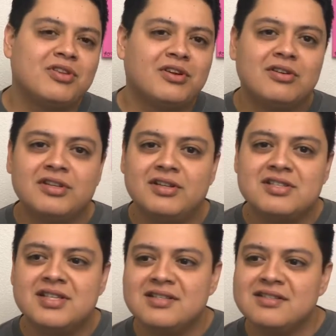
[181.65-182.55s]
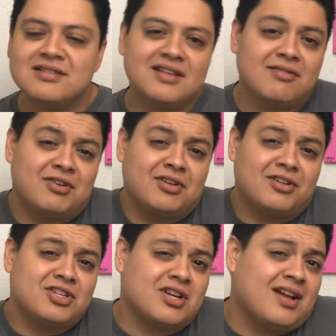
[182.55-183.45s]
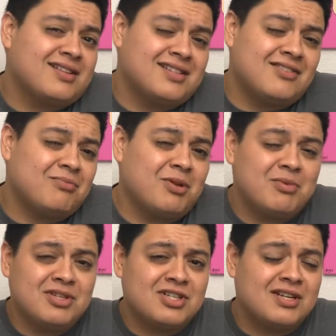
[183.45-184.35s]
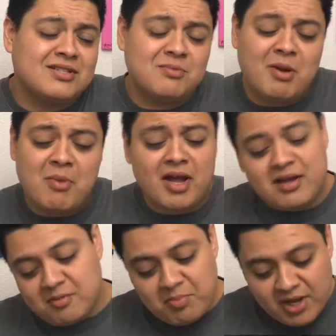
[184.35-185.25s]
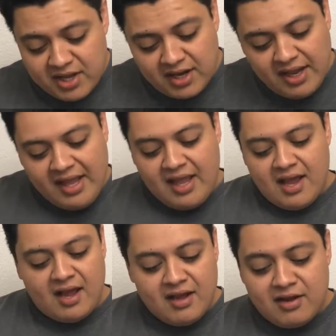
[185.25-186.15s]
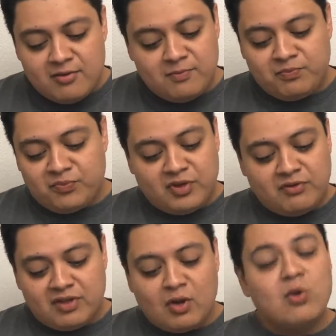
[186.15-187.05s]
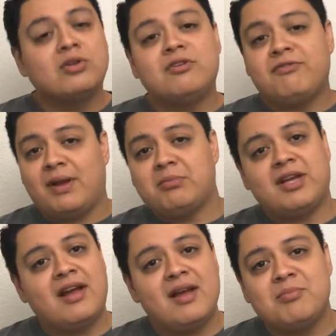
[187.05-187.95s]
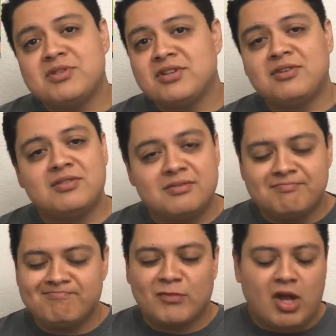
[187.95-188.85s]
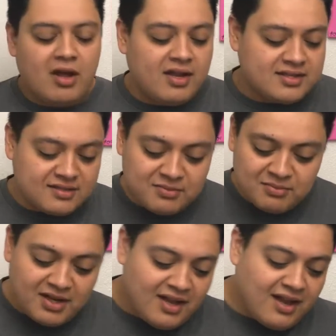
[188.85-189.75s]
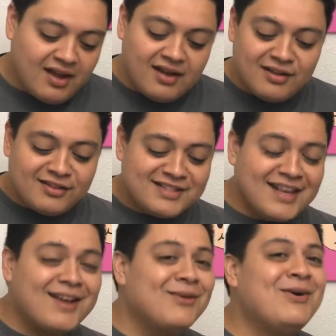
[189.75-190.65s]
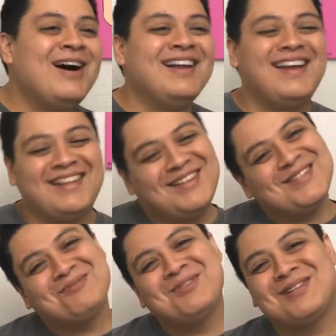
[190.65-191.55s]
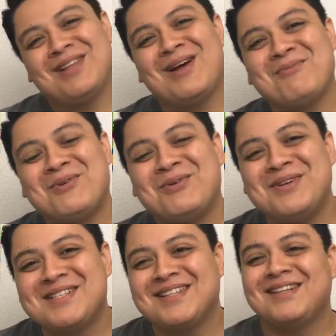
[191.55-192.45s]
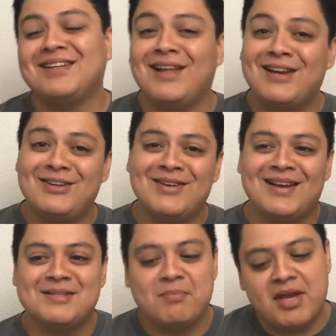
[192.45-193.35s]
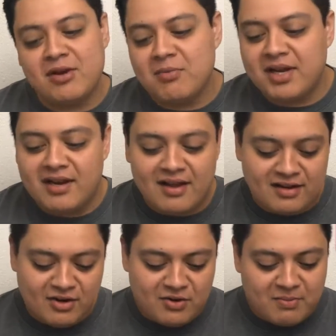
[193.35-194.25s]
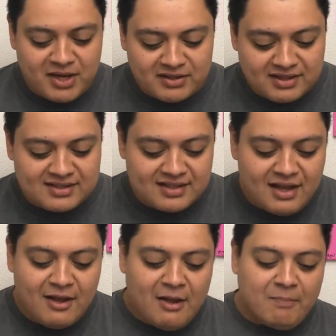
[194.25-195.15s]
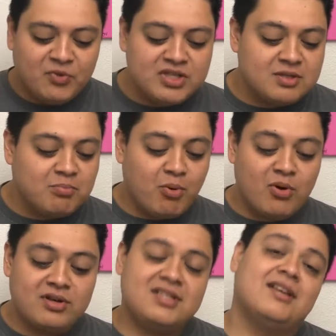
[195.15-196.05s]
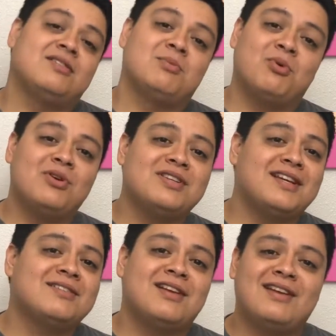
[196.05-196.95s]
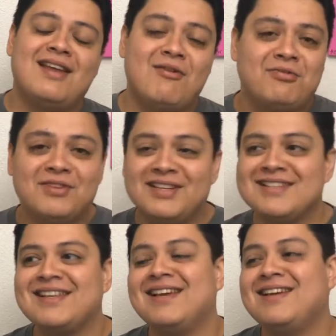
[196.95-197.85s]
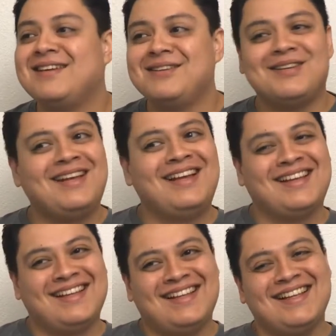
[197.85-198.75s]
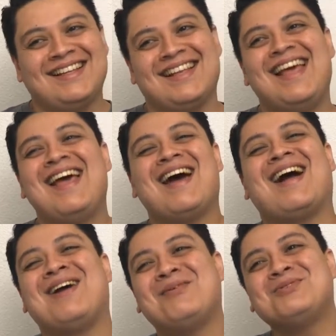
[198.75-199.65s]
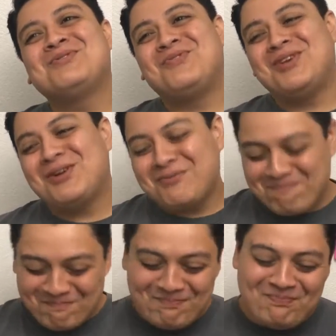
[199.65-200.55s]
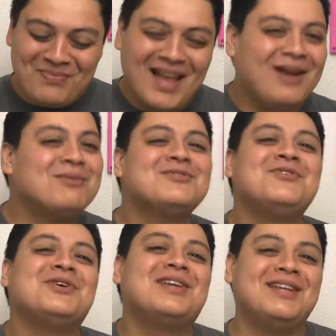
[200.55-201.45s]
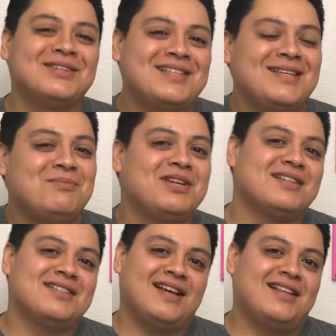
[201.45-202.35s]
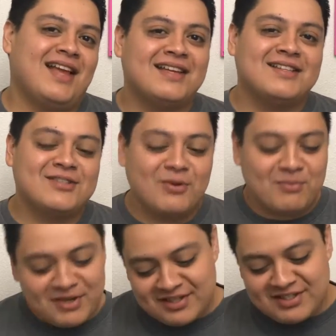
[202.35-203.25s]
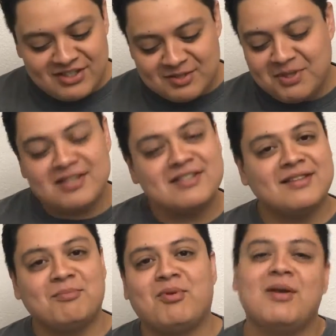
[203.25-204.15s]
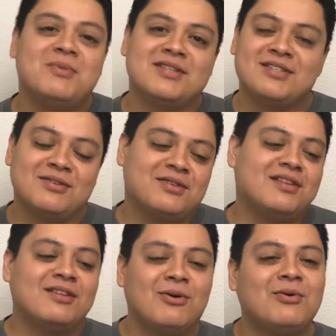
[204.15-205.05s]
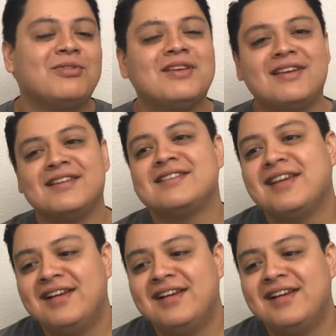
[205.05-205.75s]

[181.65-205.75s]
of the earlier seasons, give it another shot, see if maybe it changes my mind. But older Family Guy episodes, awesome. The second one, and this one's a lot more recent, a lot of you guys may or may not know about this. This is Border Town. So Border Town's on Netflix, and I almost feel guilty because I like it so much just because of the premise. So the whole thing is